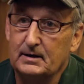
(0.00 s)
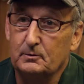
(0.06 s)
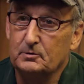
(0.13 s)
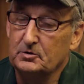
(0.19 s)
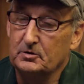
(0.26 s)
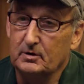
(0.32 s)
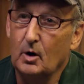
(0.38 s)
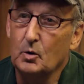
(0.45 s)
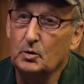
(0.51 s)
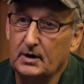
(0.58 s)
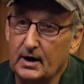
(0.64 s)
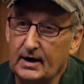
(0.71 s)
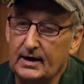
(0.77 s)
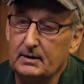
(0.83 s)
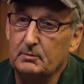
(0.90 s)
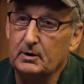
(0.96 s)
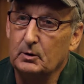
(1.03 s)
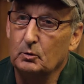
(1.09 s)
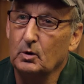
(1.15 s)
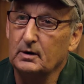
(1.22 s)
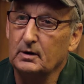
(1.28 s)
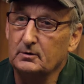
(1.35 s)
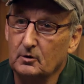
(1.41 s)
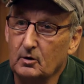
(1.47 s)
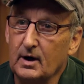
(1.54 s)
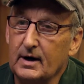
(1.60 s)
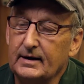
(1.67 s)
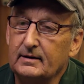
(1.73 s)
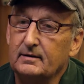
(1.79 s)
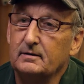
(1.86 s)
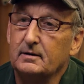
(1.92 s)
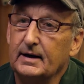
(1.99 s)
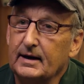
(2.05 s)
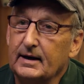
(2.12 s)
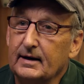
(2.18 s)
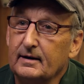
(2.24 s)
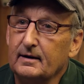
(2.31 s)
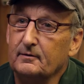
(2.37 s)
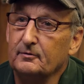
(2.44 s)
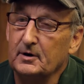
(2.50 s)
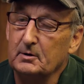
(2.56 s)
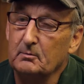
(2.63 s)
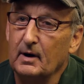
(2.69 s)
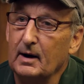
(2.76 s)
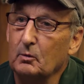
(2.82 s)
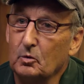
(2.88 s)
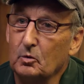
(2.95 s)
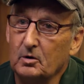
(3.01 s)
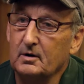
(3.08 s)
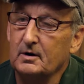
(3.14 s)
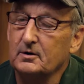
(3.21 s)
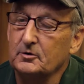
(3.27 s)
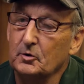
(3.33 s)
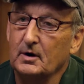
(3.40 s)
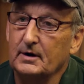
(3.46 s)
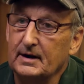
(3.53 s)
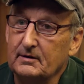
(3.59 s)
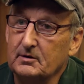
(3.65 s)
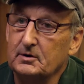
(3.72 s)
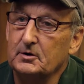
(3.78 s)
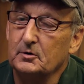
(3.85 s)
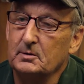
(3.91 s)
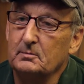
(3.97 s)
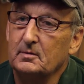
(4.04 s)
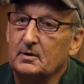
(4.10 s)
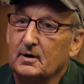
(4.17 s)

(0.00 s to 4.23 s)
It was okay, but it wasn't great. And a friend of mine wanted it, so I gave it to him.